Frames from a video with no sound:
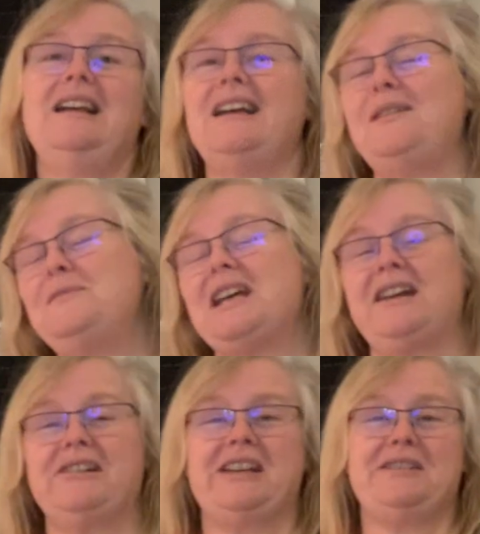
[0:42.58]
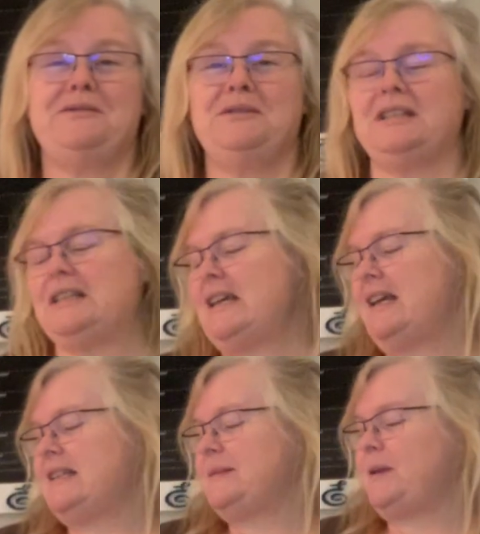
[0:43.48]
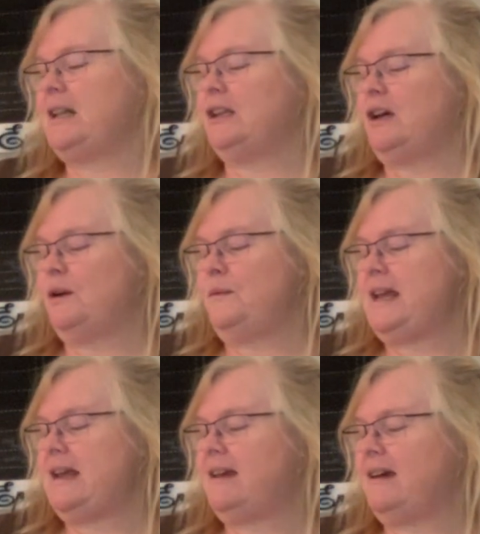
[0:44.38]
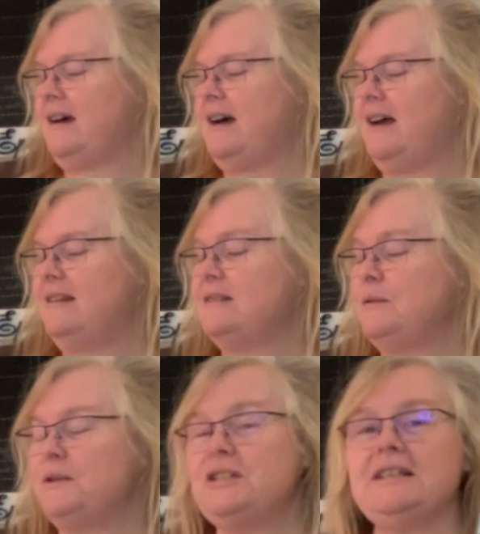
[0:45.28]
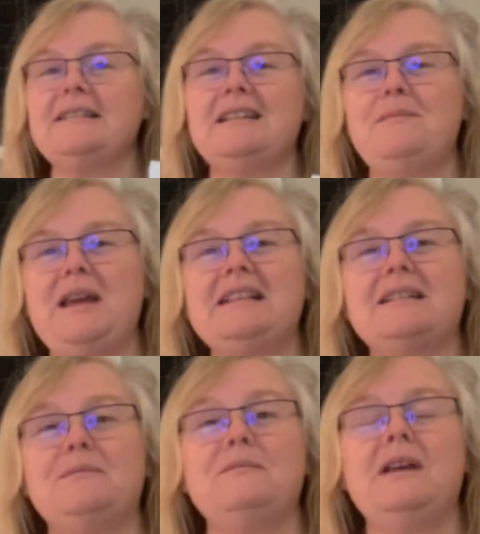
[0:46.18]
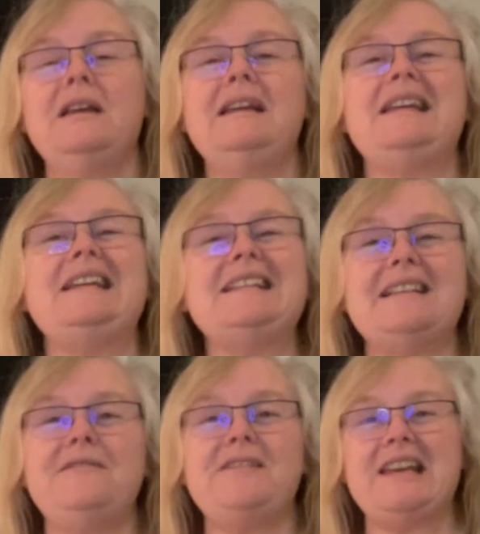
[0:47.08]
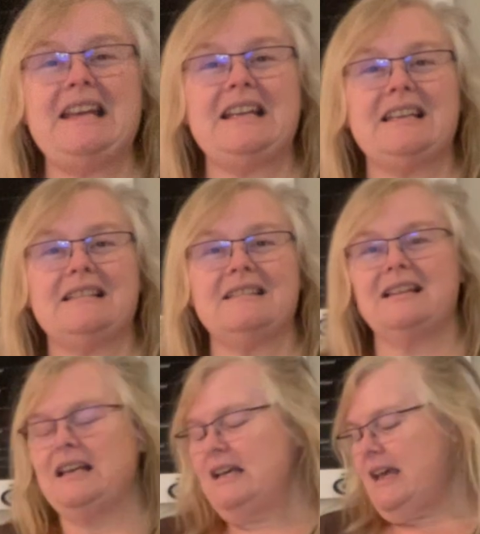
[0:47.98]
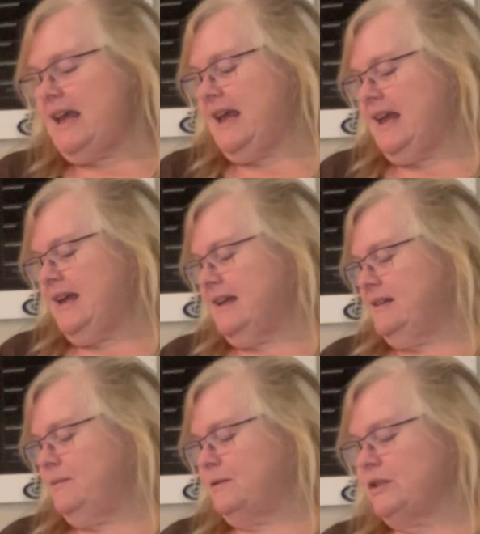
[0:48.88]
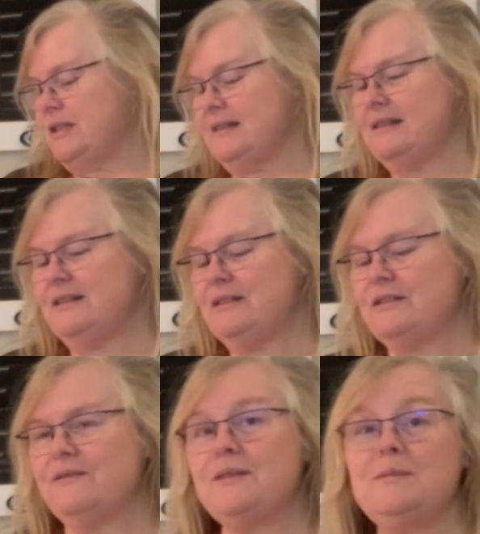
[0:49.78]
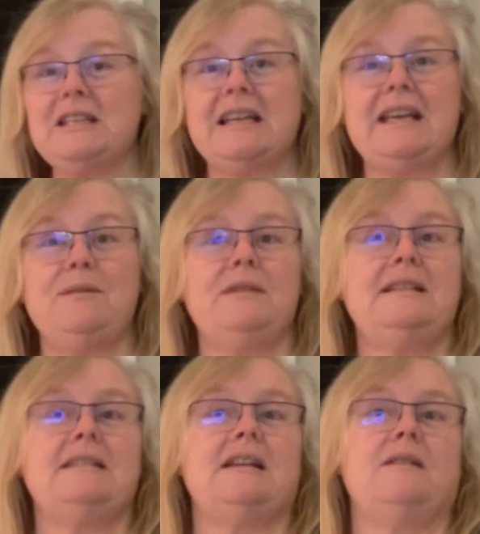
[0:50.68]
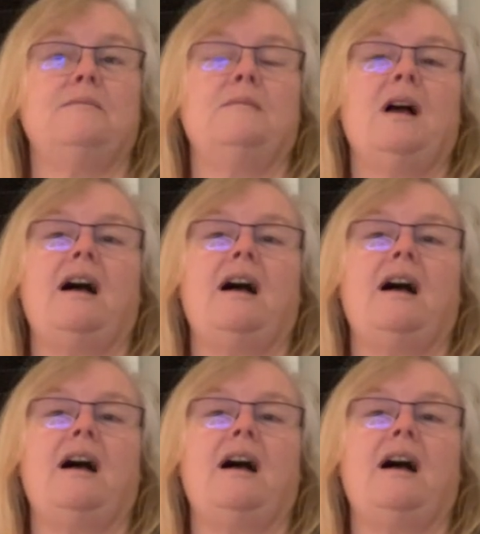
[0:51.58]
I'm tired out. It's been a long week. So we're just gonna make some easy fajitas. And we're just going to serve them tonight with some